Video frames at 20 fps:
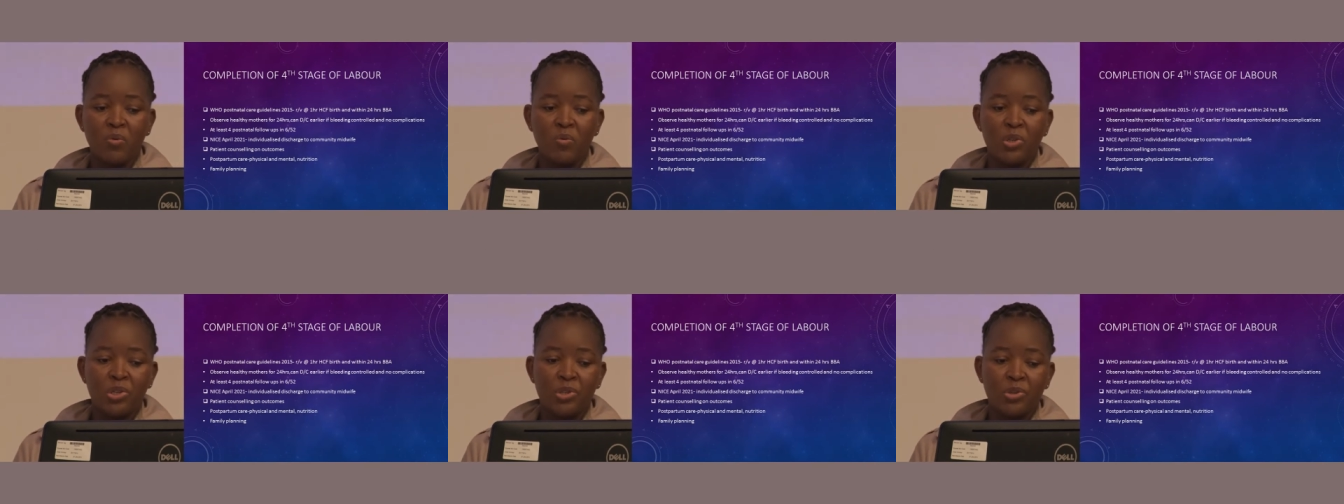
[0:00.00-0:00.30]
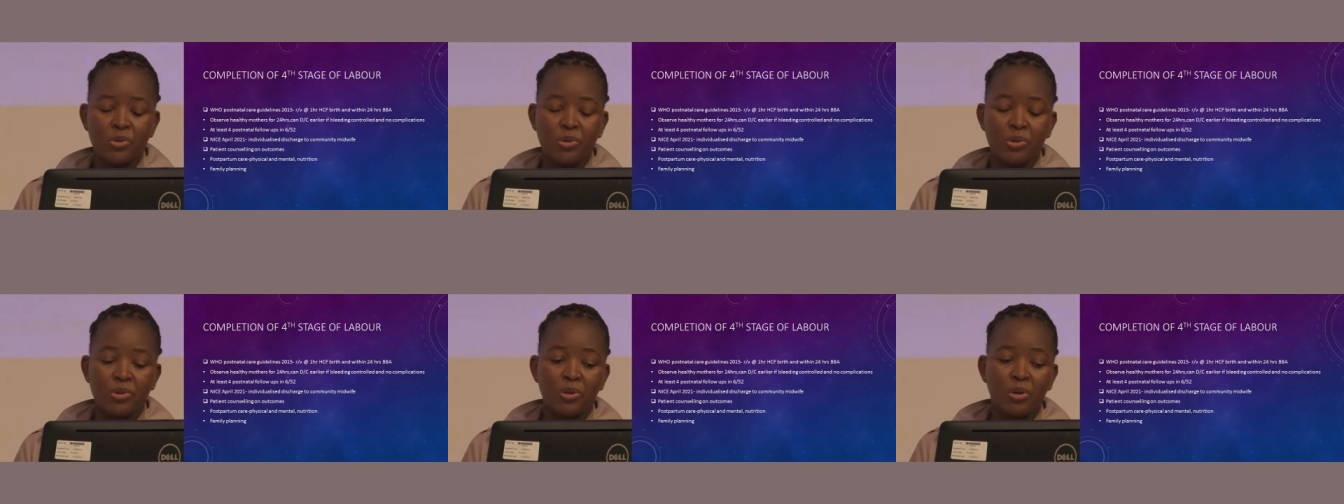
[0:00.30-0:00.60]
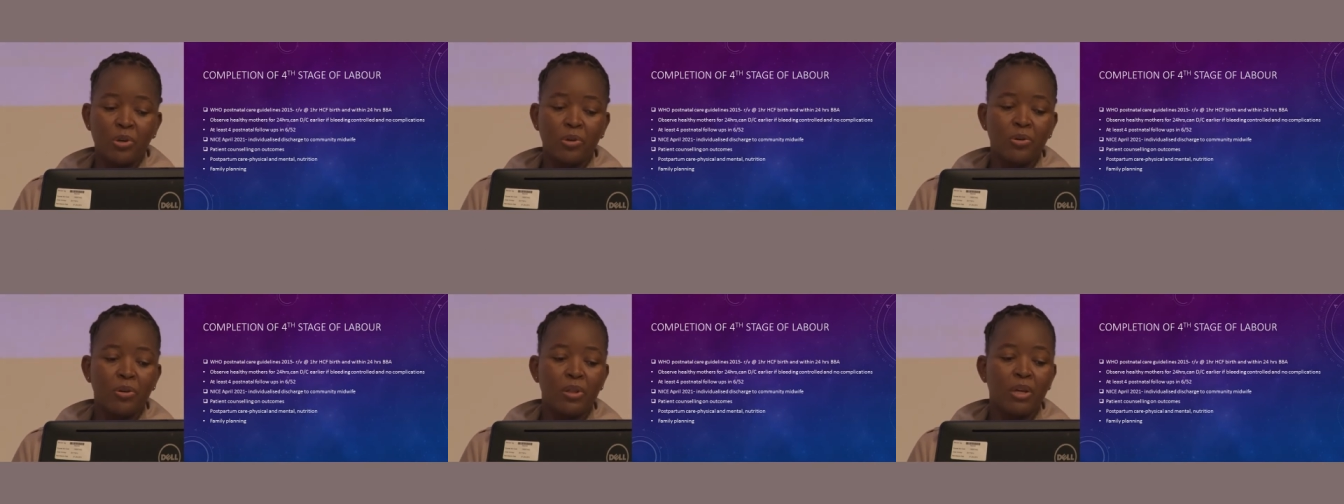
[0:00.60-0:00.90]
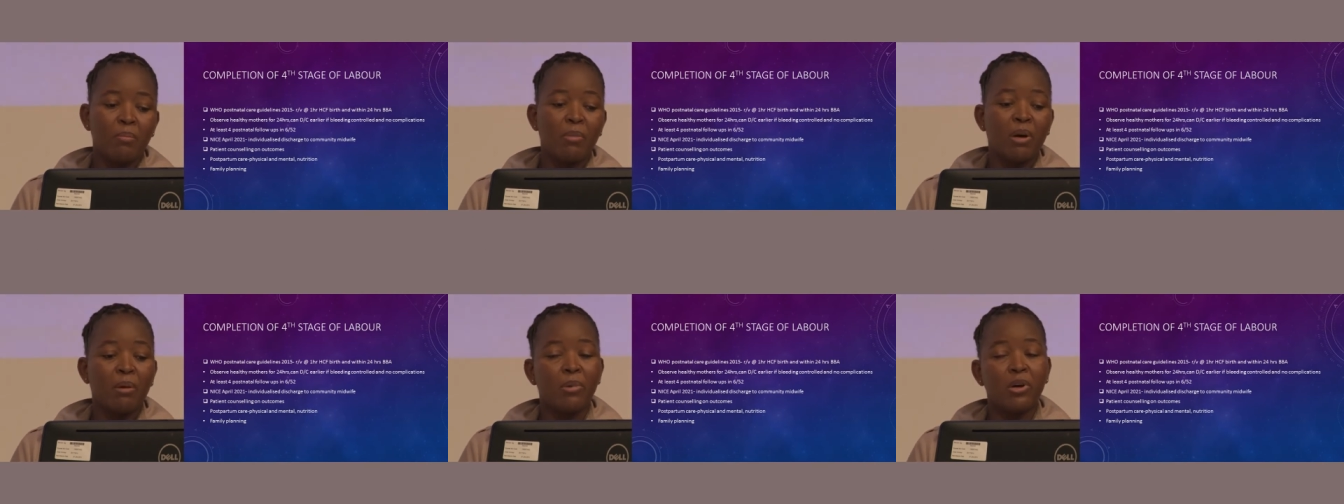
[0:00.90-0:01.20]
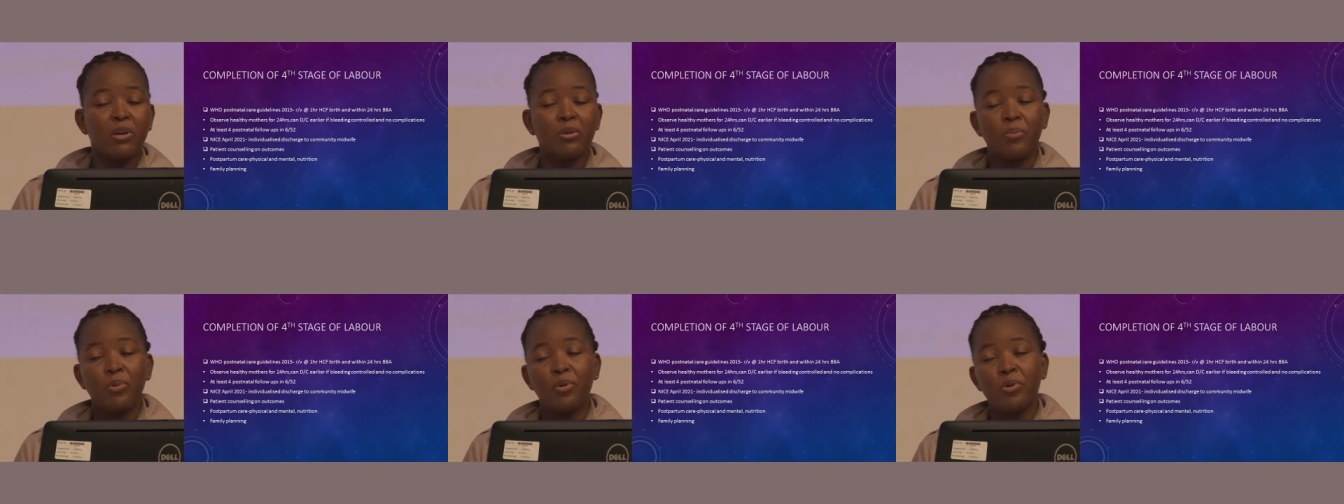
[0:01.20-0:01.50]
we should talk to them
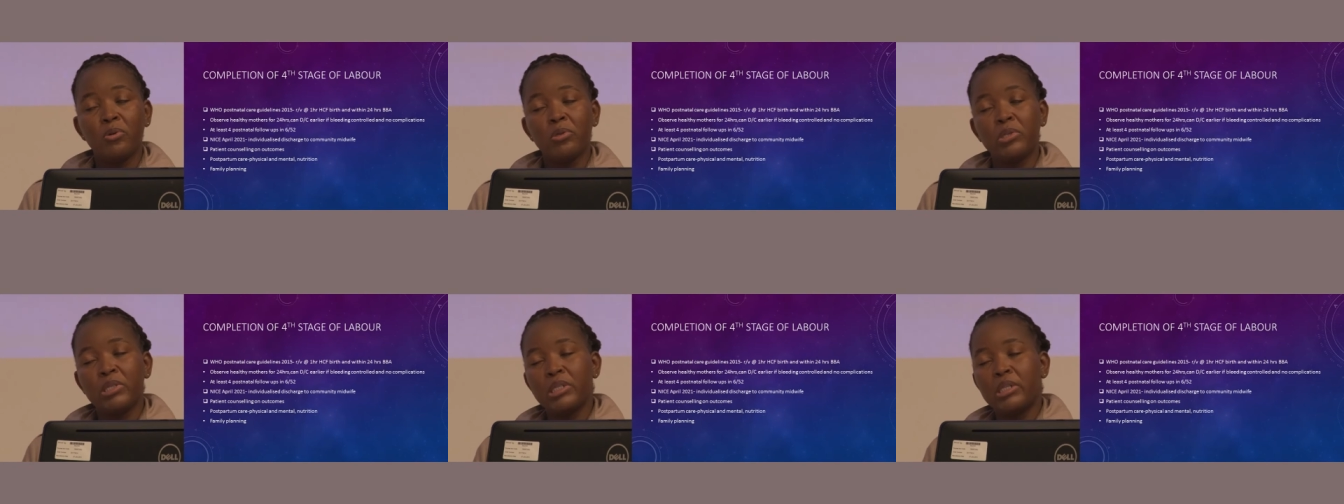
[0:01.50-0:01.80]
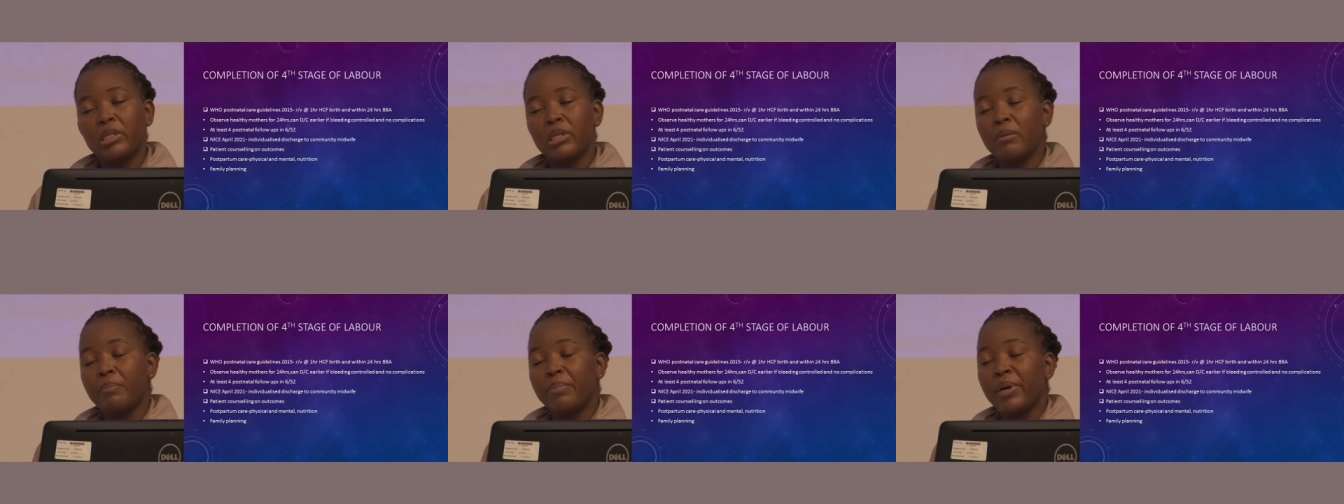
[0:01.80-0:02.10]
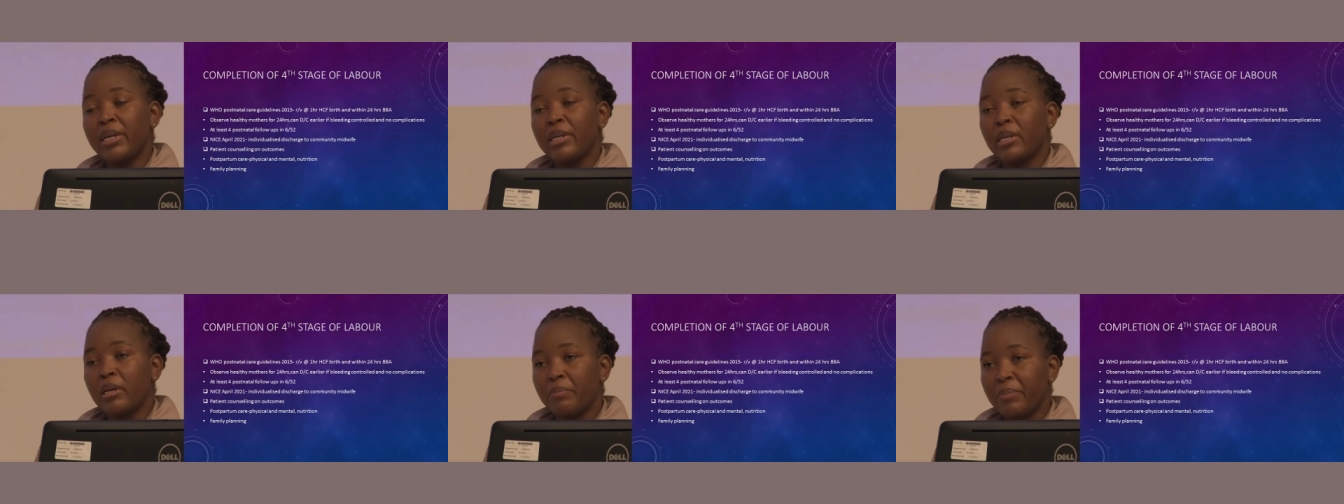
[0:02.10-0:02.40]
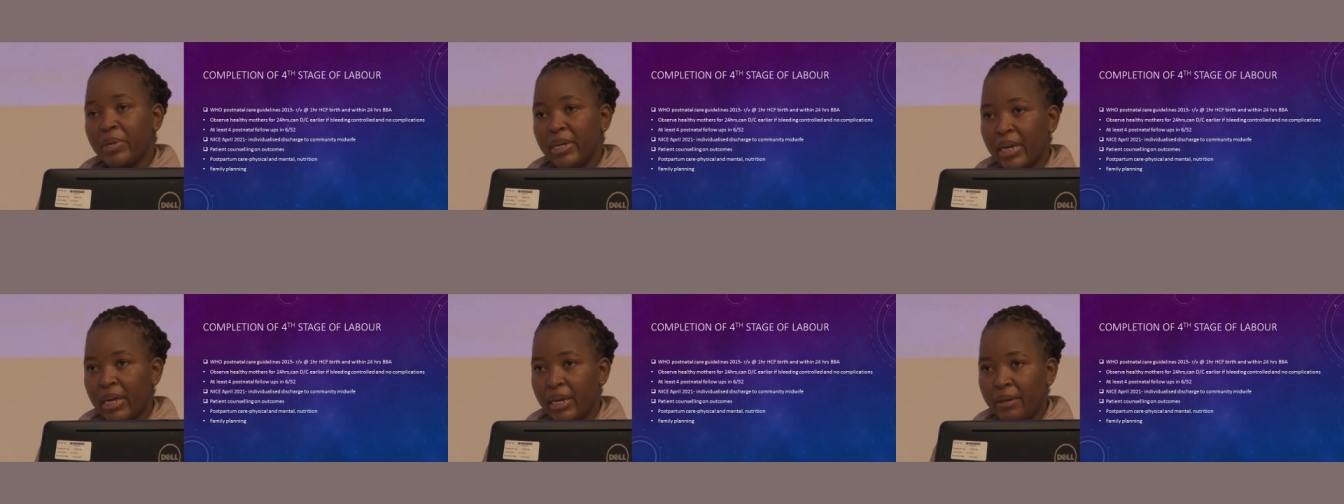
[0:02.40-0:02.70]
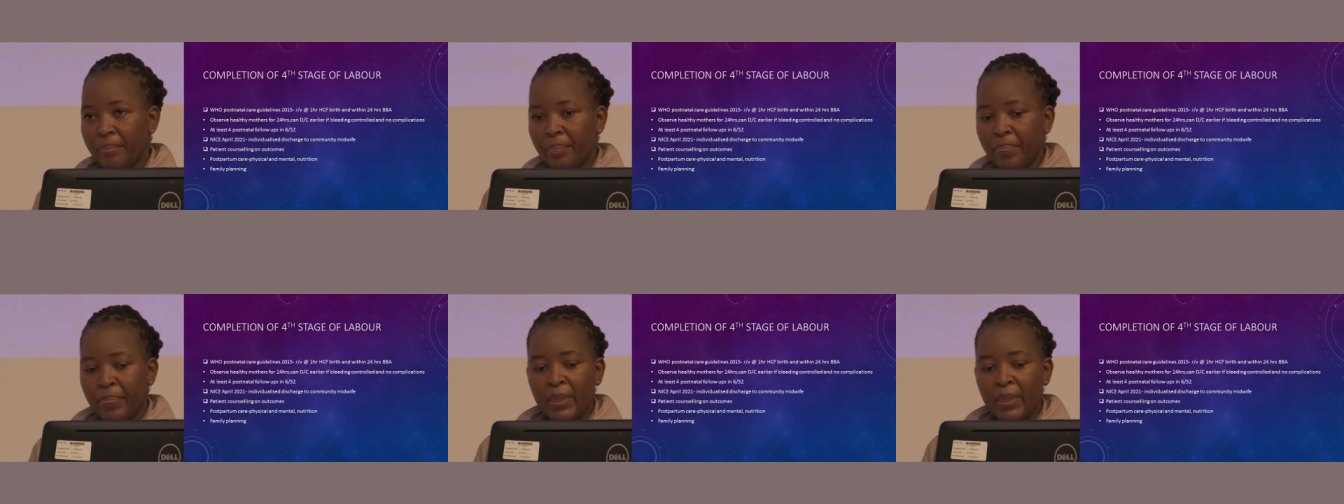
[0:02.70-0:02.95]
about postpartum care,